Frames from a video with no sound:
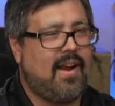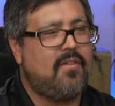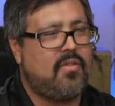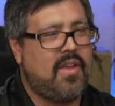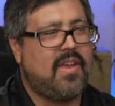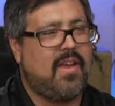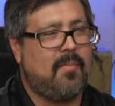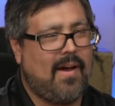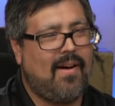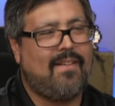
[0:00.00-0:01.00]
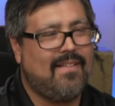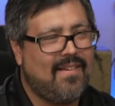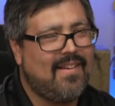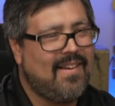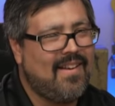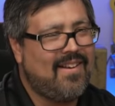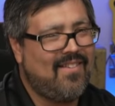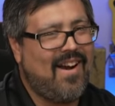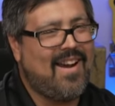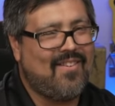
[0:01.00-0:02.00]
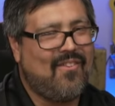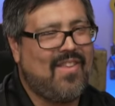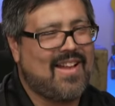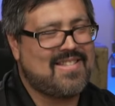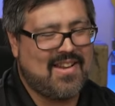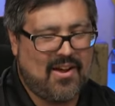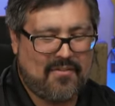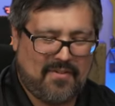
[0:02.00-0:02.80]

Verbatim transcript: So I will do an orange build. Right, yeah. all that stuff.